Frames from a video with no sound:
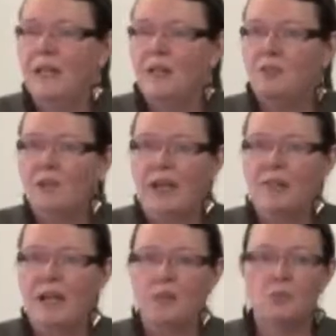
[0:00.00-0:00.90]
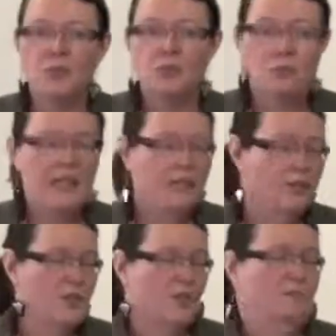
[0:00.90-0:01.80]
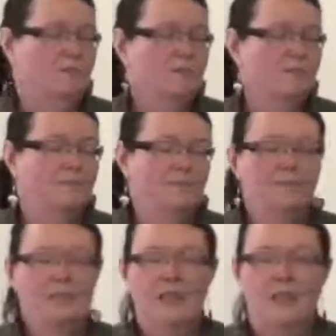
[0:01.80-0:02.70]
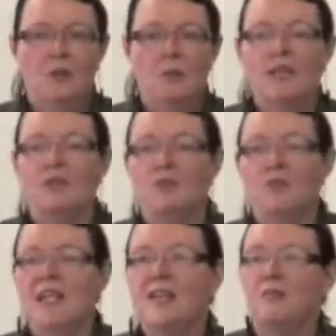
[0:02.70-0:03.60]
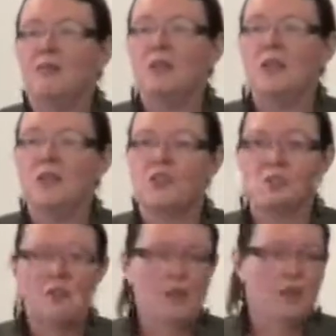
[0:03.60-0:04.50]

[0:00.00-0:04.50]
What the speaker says: and found out it was Swedes. Well, if you'd said a few years to me